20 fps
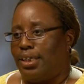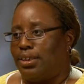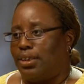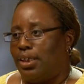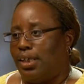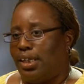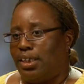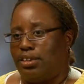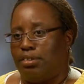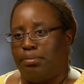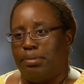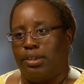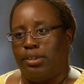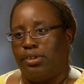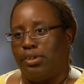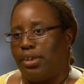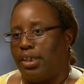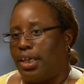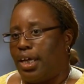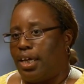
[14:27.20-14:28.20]
as lesbian
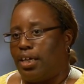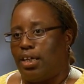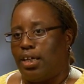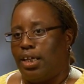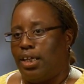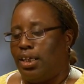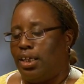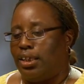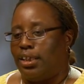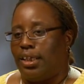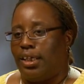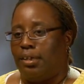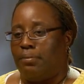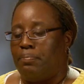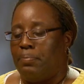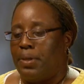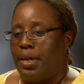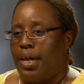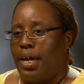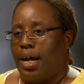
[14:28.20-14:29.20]
or gay or anything.
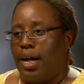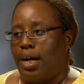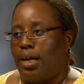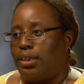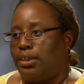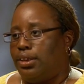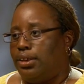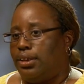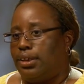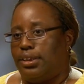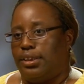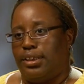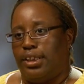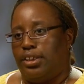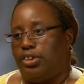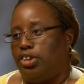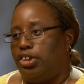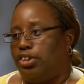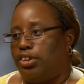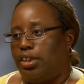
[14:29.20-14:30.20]
She just
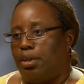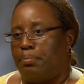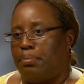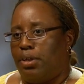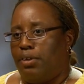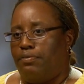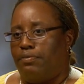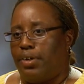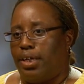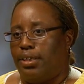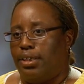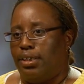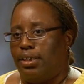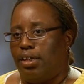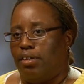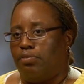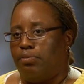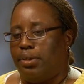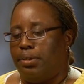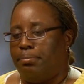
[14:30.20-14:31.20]
said she simply fell in
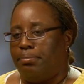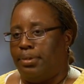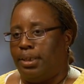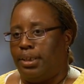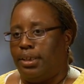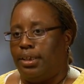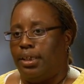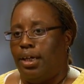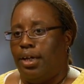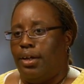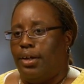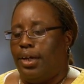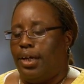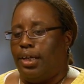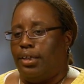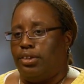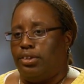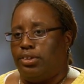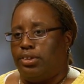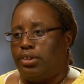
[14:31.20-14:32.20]
love with me.
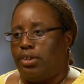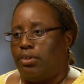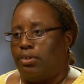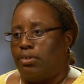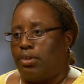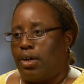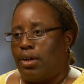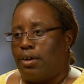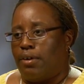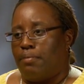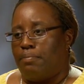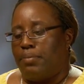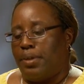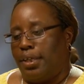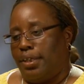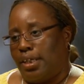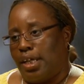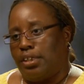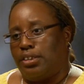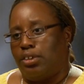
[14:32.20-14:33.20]
And so,
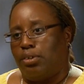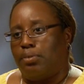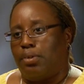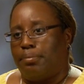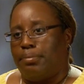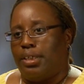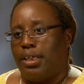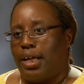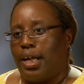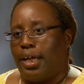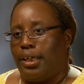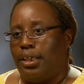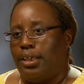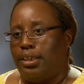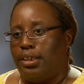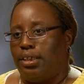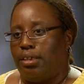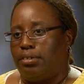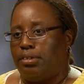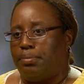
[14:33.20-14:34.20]
and that's the woman that I
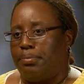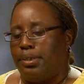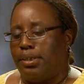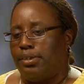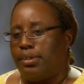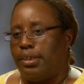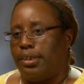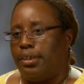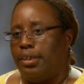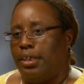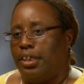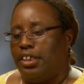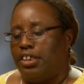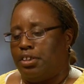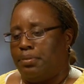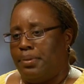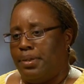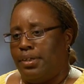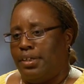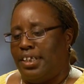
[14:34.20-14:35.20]
ended up
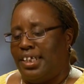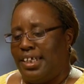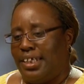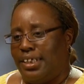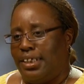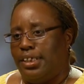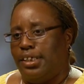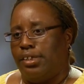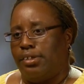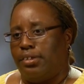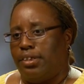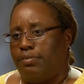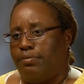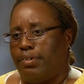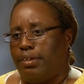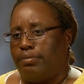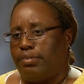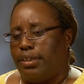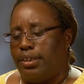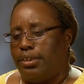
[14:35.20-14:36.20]
spending nearly
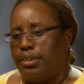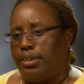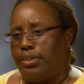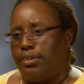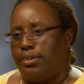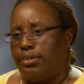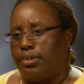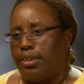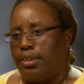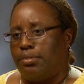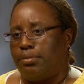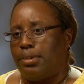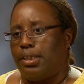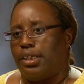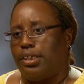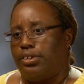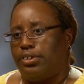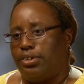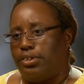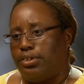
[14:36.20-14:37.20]
15 years in a
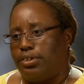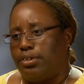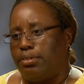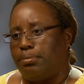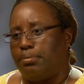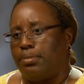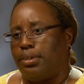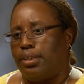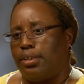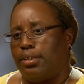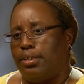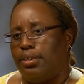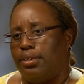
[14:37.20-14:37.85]
relationship with.